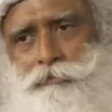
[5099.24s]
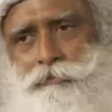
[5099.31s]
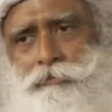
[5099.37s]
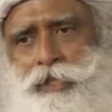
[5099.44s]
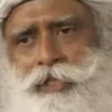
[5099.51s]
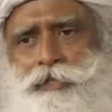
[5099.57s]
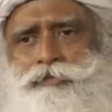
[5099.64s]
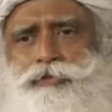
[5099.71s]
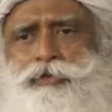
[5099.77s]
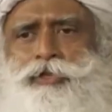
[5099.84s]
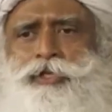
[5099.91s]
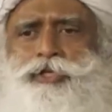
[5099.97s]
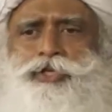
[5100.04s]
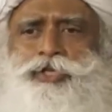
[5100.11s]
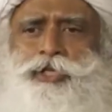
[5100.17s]
But if you're
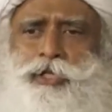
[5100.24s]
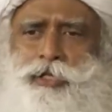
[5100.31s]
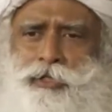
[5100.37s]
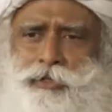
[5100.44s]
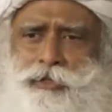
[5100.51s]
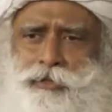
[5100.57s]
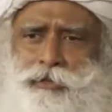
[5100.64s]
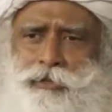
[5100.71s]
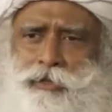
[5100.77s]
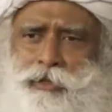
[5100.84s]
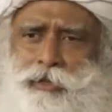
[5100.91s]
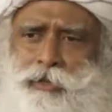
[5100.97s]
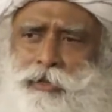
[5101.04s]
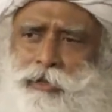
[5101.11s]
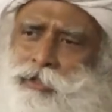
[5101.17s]
a genius,
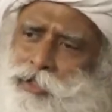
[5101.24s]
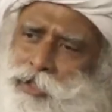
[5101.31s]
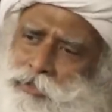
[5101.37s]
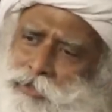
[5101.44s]
you